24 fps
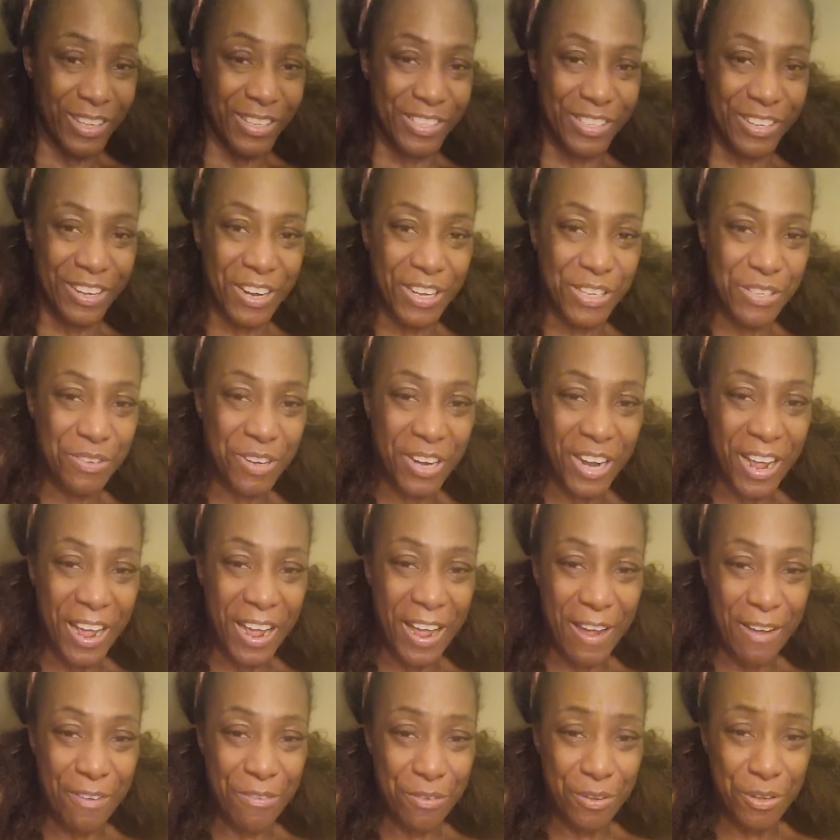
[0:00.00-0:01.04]
so that's what I
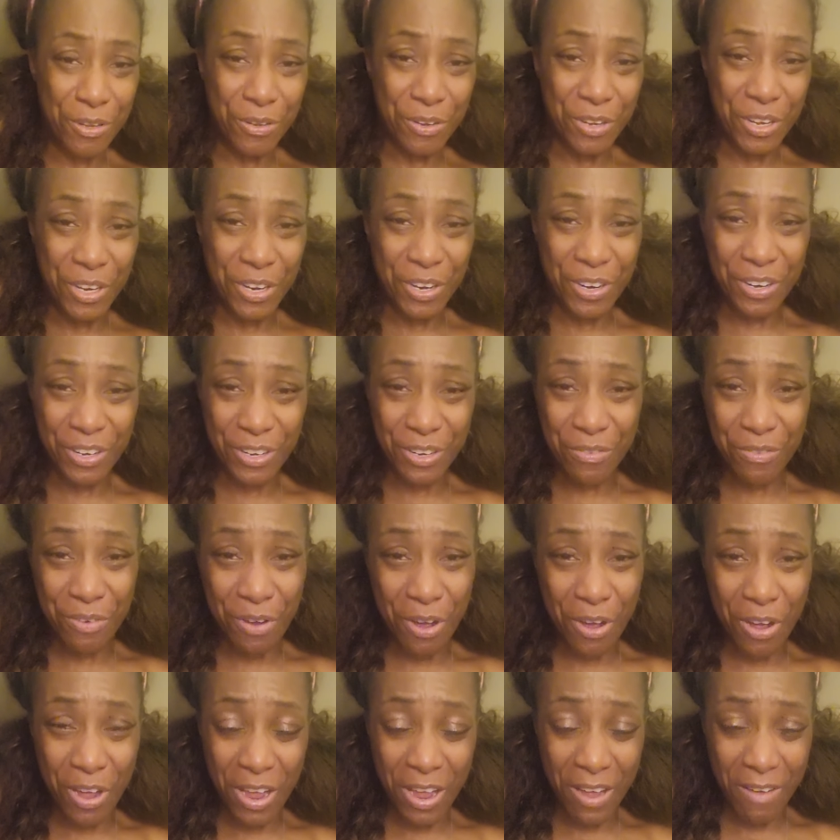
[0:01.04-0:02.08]
have for you here. You
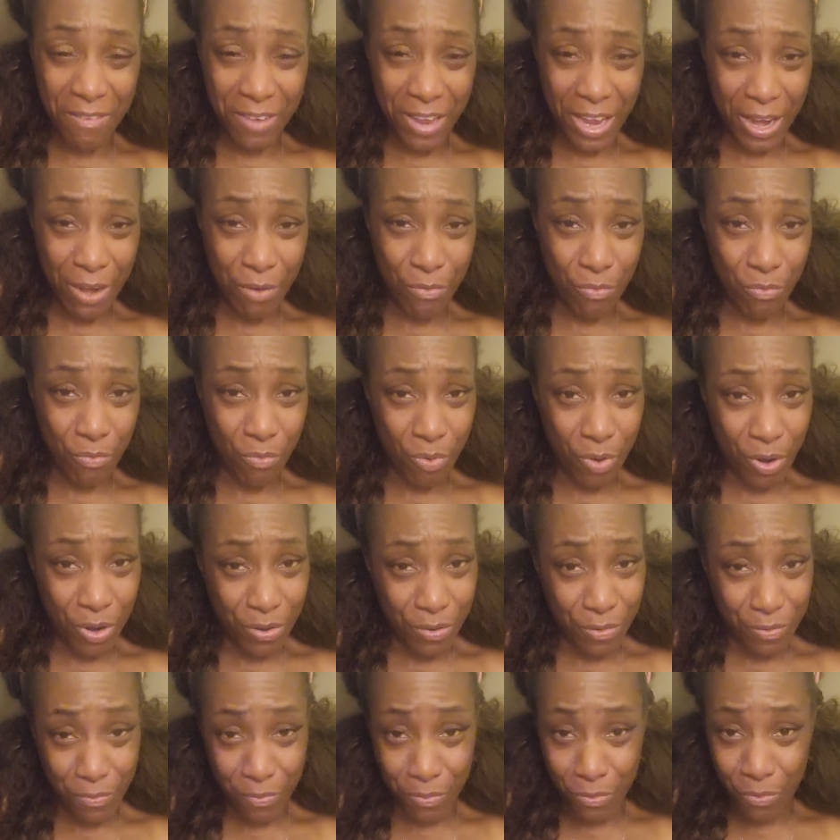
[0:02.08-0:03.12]
all have a
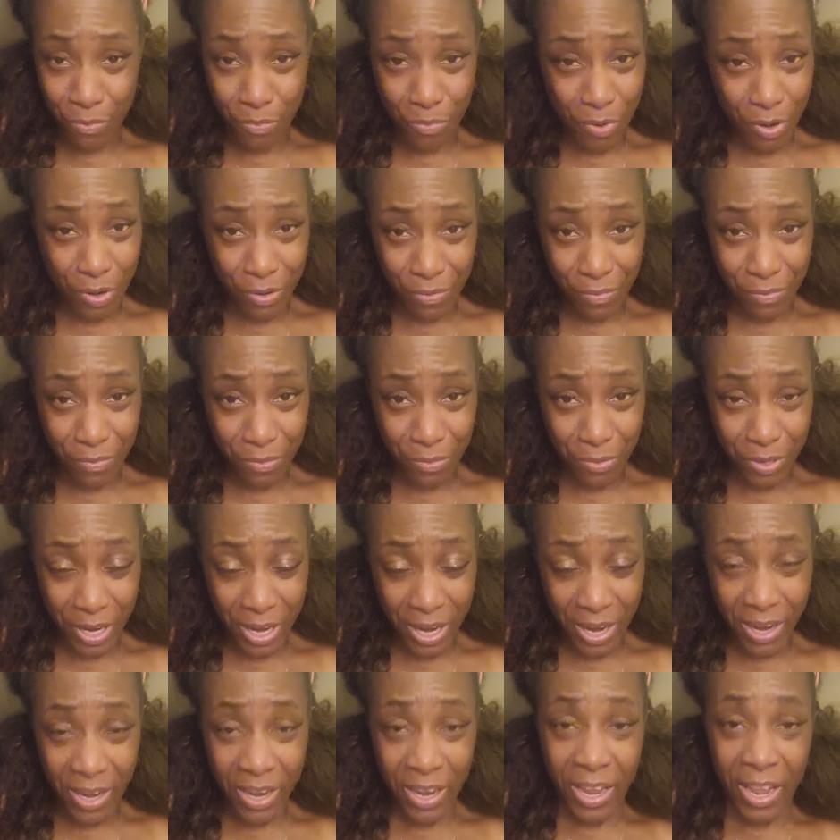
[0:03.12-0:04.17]
wonderful, wonderful
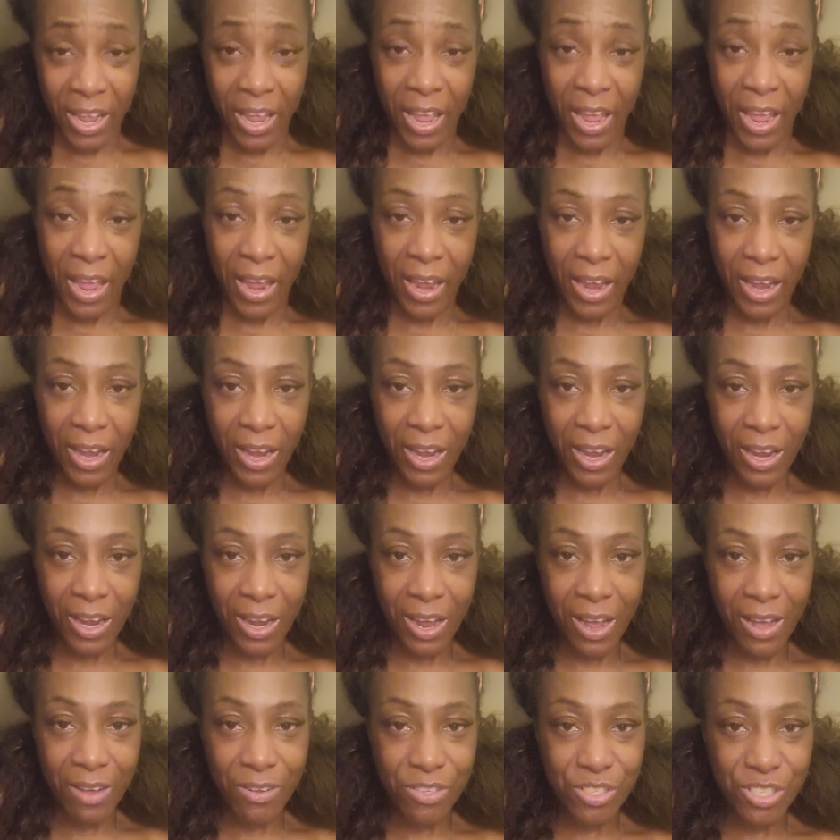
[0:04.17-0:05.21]
day, and
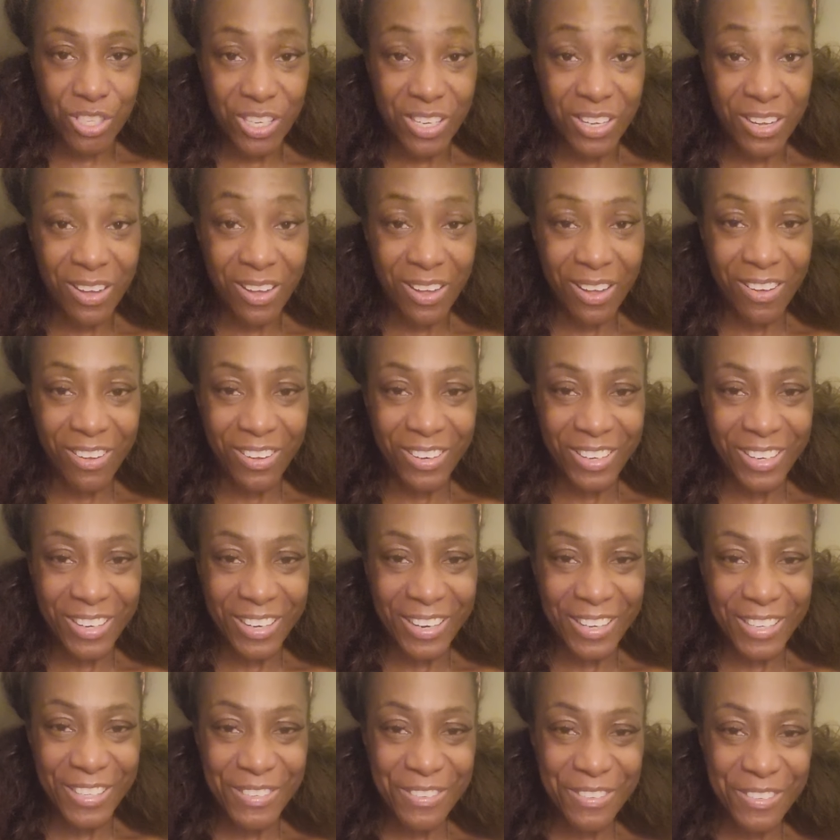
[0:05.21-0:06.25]
I'll see y'all on the
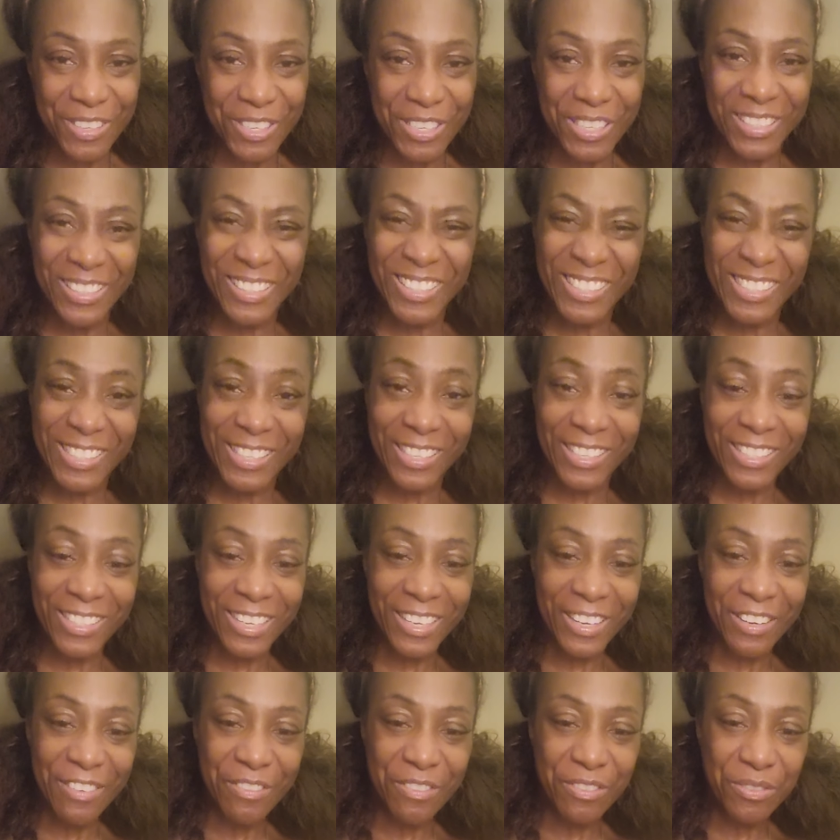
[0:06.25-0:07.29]
next read. Stay
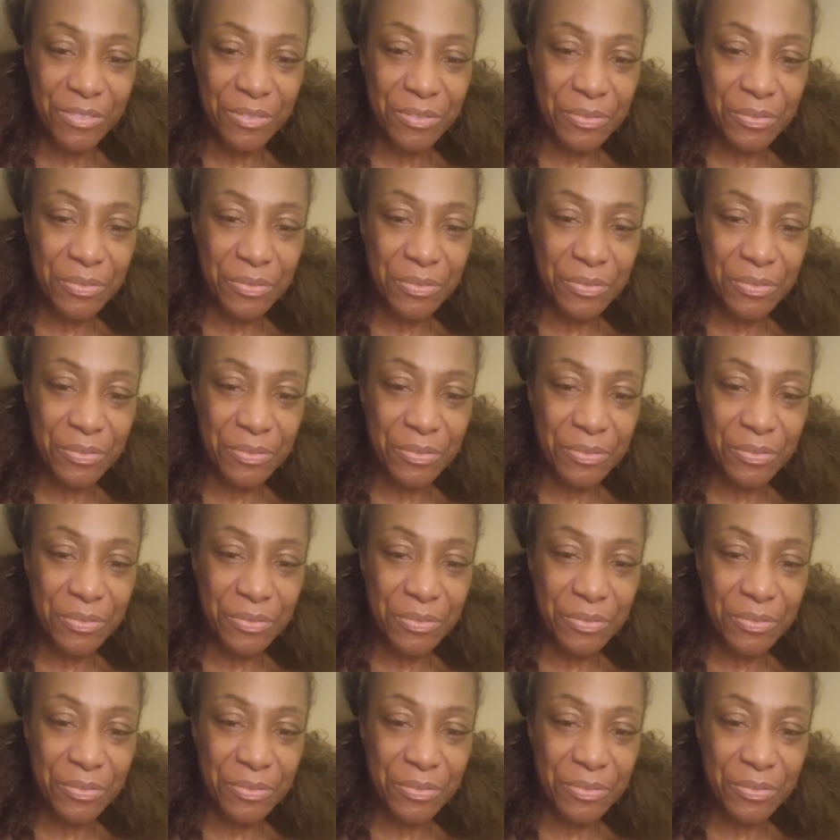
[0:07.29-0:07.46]
safe.